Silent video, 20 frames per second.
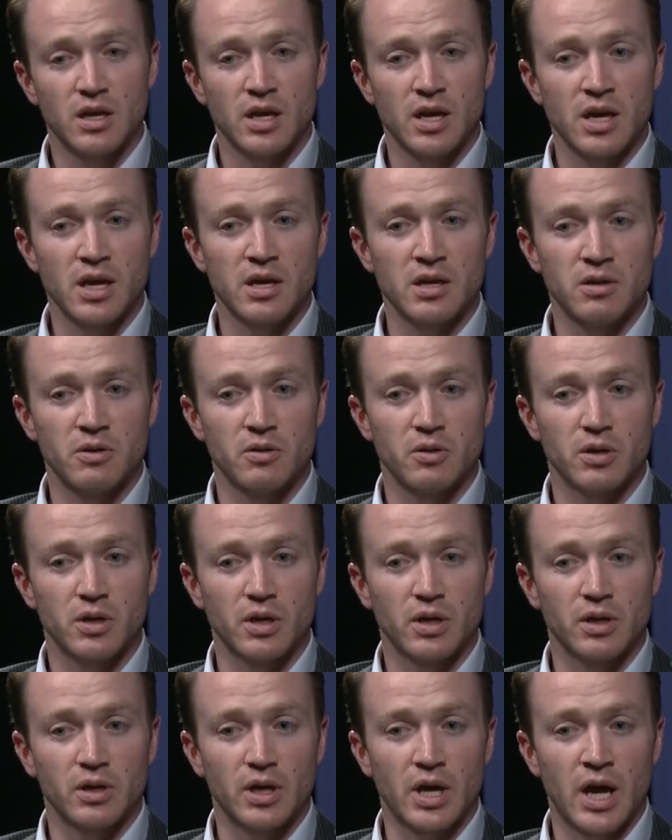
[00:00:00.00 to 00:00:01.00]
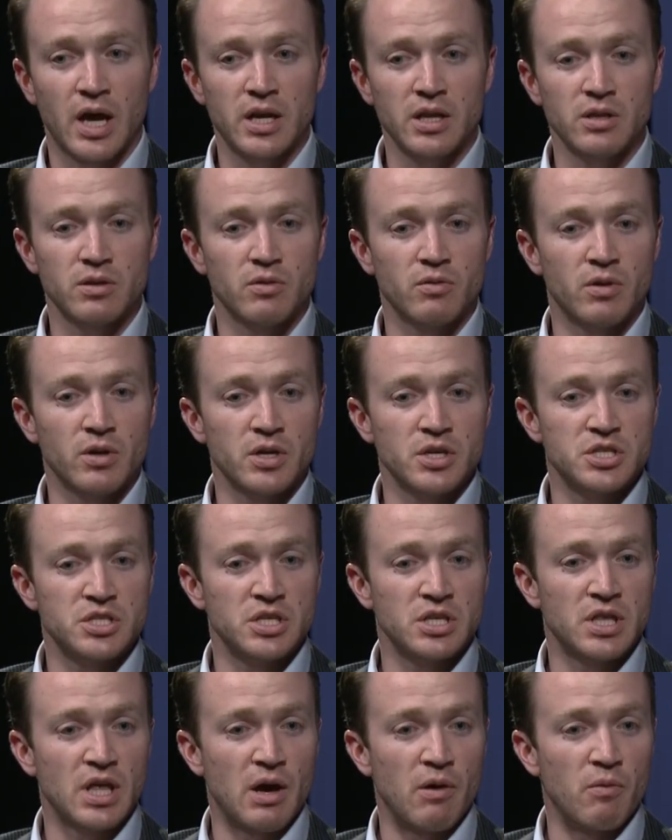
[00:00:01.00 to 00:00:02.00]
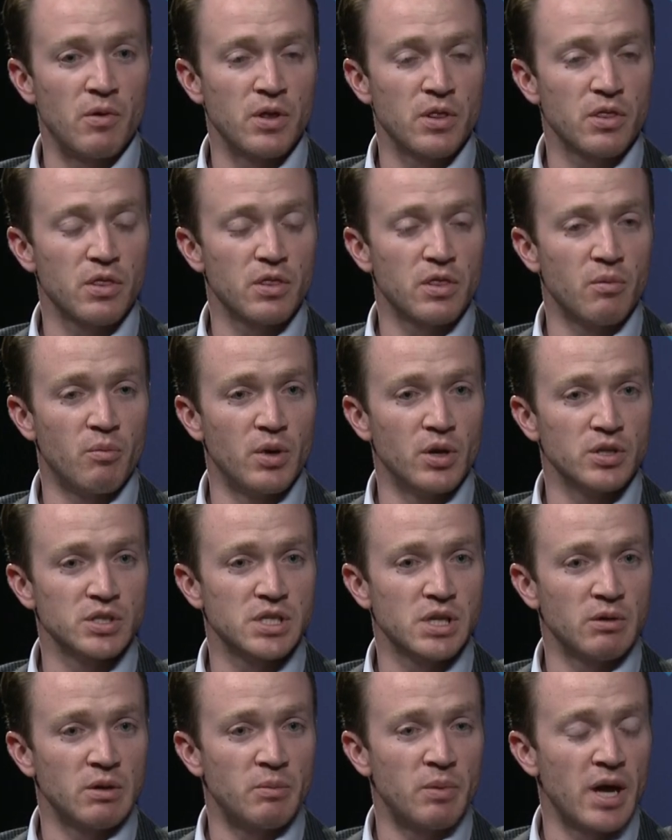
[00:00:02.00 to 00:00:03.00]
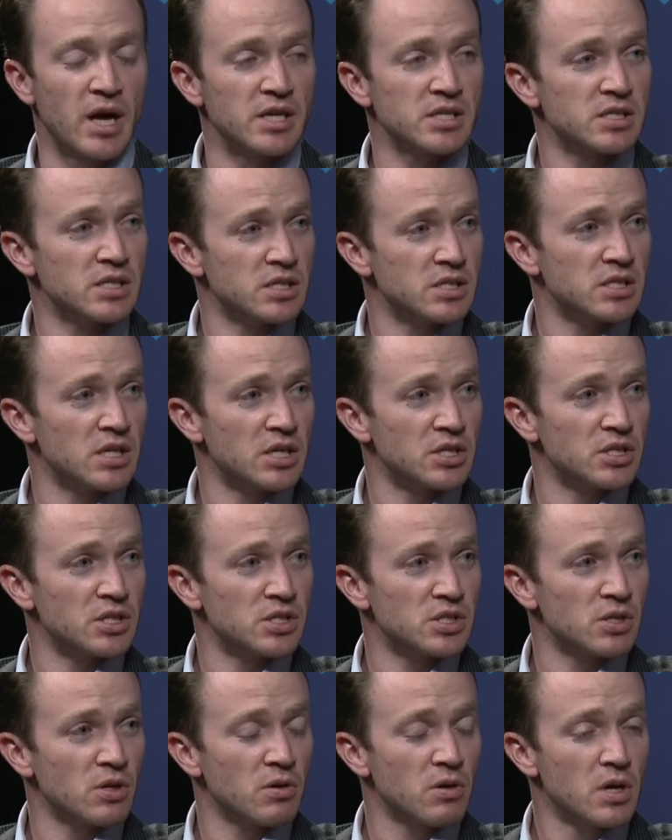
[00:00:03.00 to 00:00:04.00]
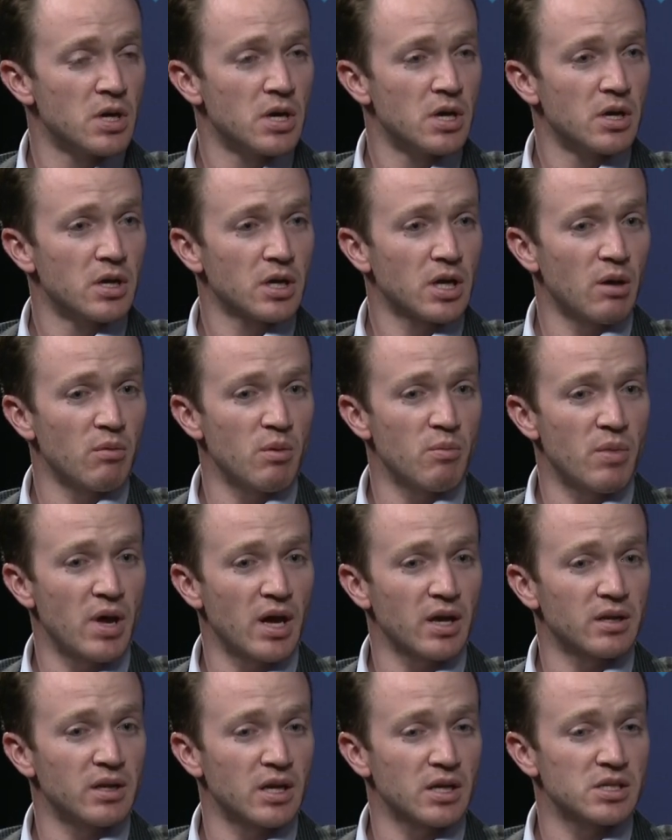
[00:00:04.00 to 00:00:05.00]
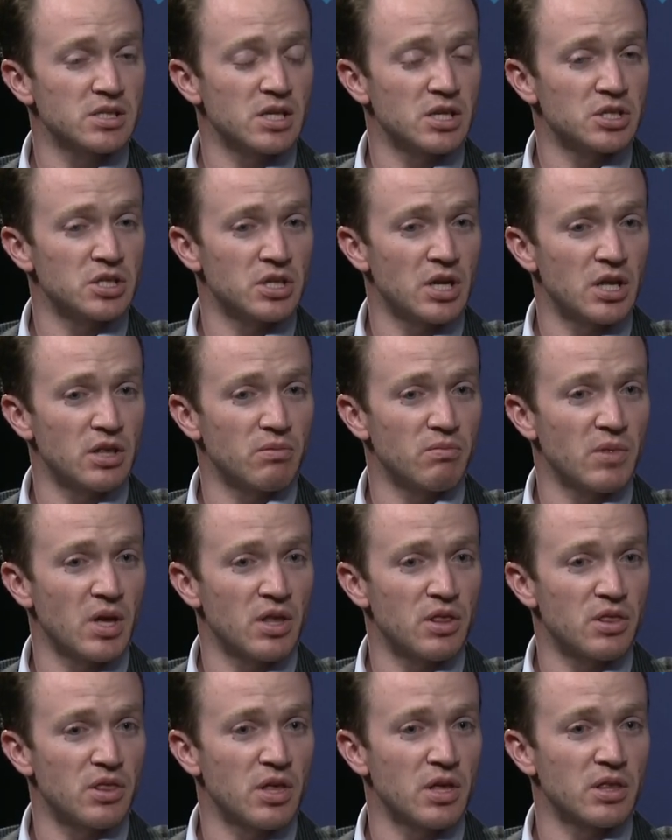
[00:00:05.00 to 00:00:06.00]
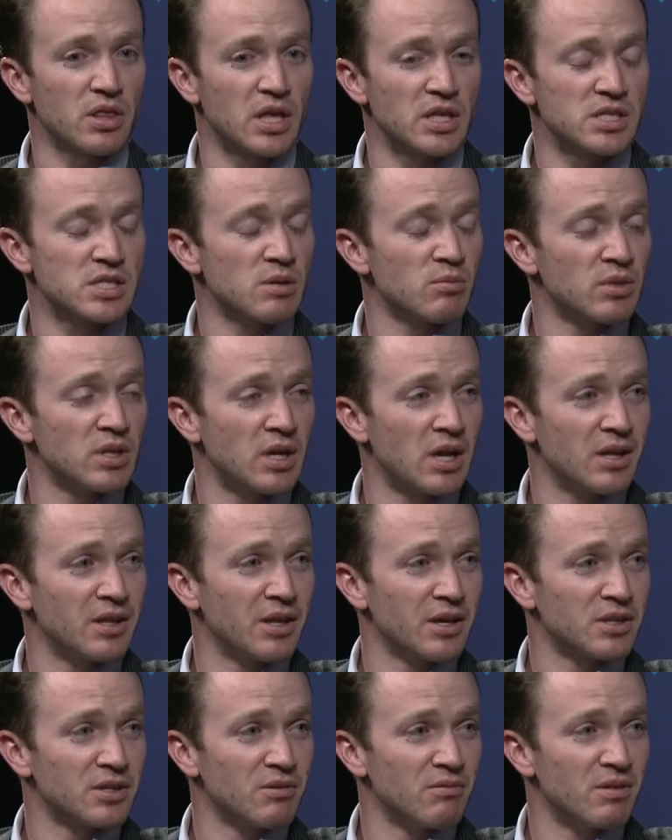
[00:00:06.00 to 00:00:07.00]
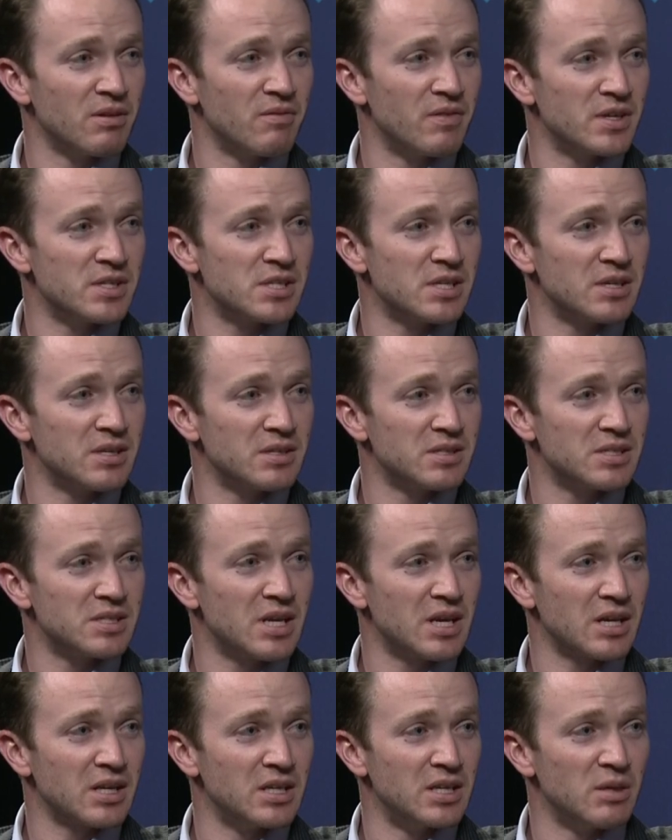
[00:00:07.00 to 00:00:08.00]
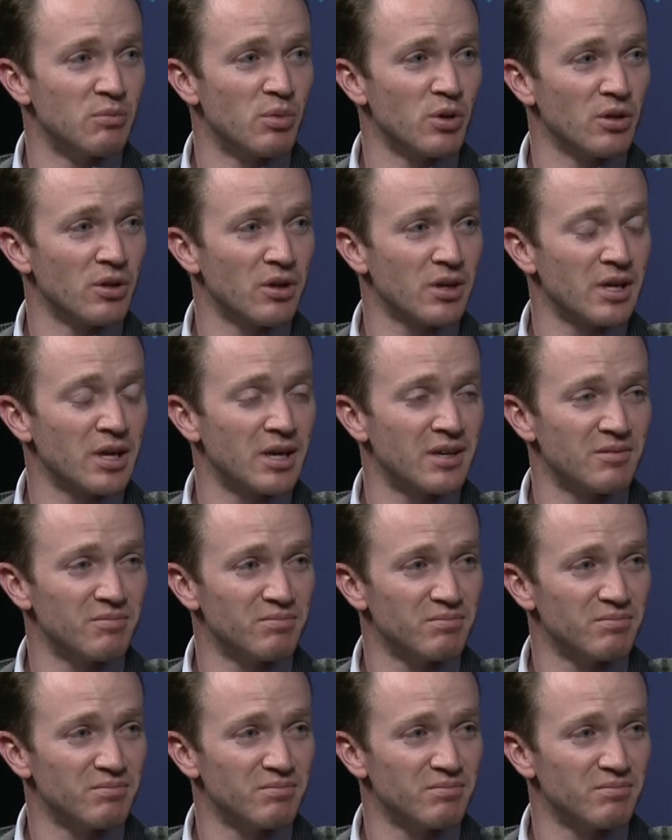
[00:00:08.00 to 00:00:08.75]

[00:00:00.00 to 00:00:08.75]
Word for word: And I didn't really see that with the bills that we passed this session. So coming back next session, I, I think that's something I'd like to revisit and take a deeper look at.